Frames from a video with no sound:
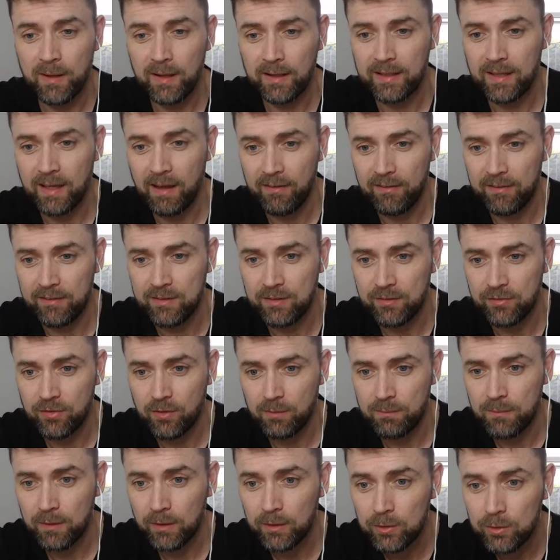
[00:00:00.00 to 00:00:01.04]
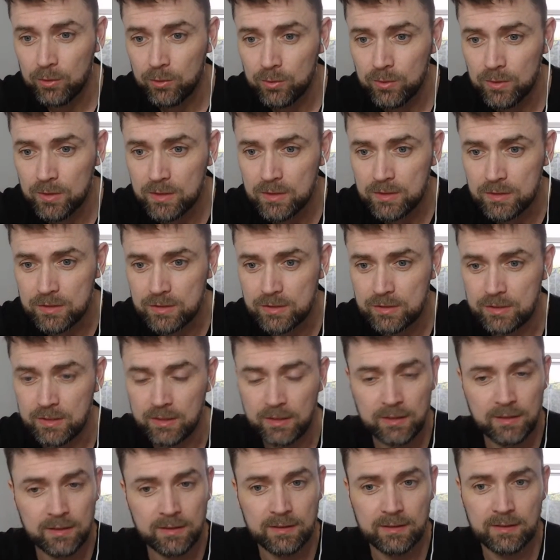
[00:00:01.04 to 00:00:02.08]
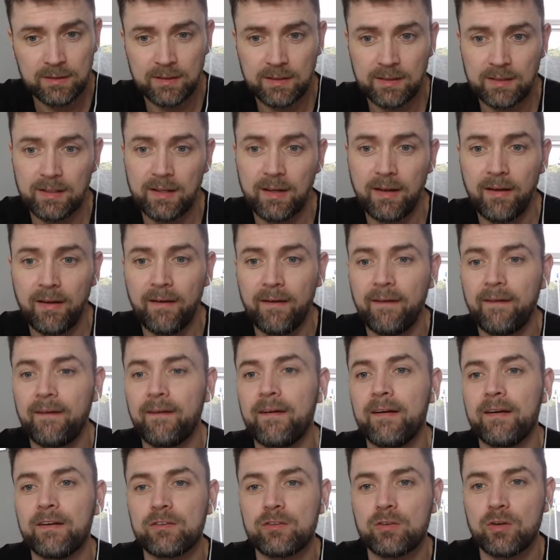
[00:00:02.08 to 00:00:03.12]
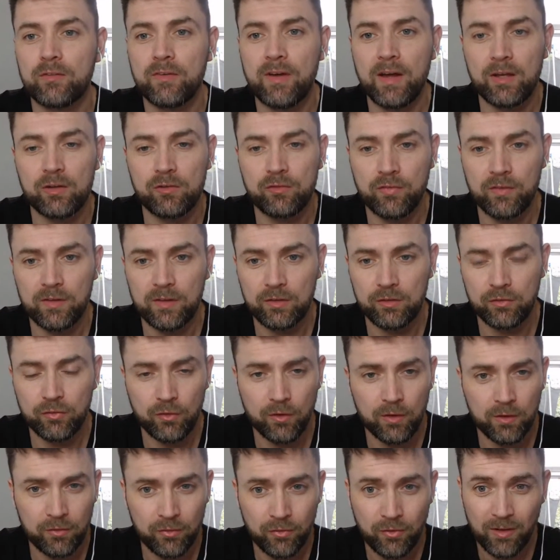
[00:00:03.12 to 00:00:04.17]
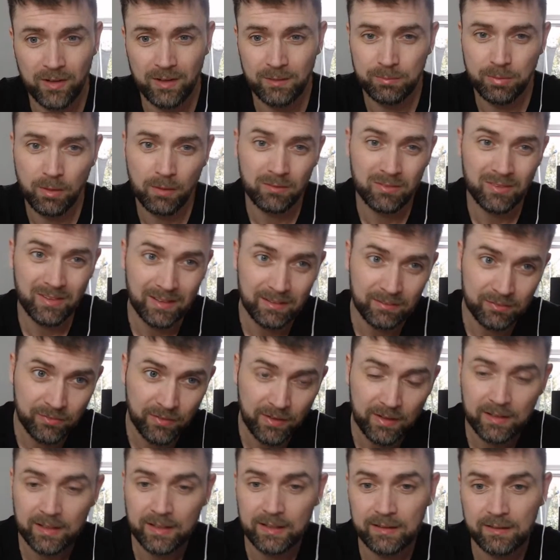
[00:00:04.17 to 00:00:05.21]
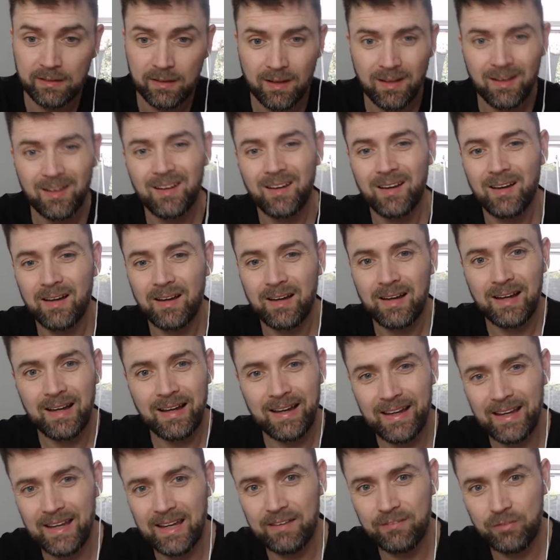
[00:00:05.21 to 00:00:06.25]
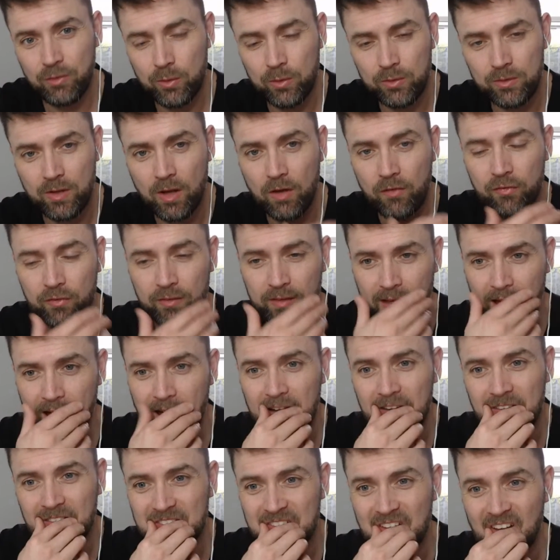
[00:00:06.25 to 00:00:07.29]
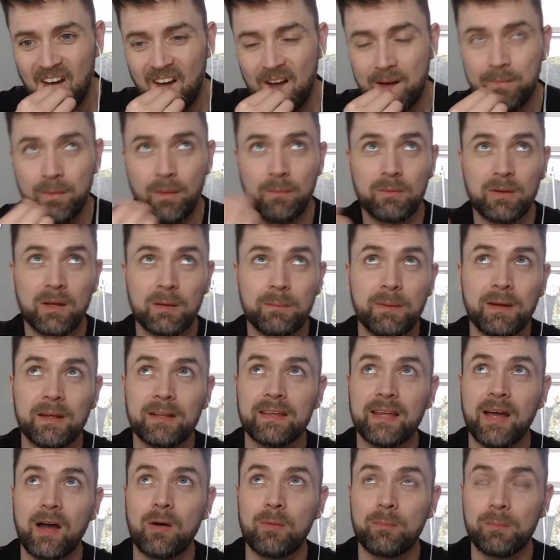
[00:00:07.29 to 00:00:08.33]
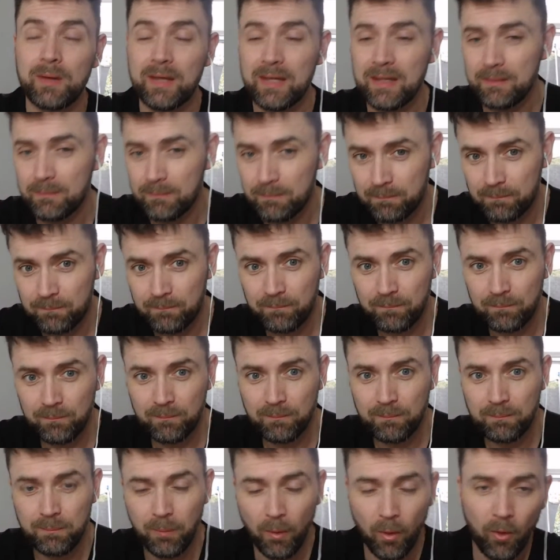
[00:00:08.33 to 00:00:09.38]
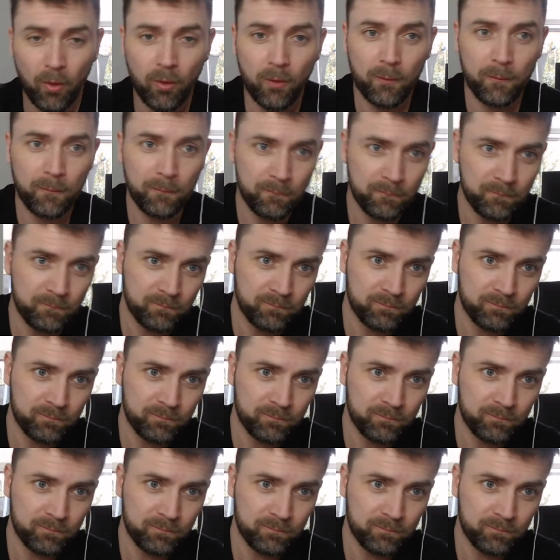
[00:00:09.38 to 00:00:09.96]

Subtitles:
Bit of character from the Gooners. So it has finished 3-3. Probably feeling, if you was offered that at the start, probably a bit downbeat. But